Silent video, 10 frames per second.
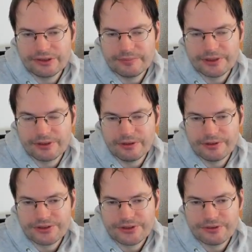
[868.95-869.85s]
but
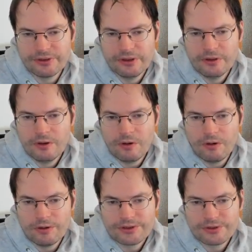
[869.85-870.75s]
also
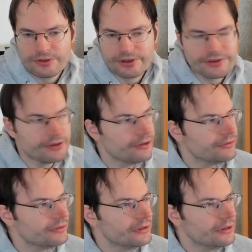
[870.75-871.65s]
all sorts of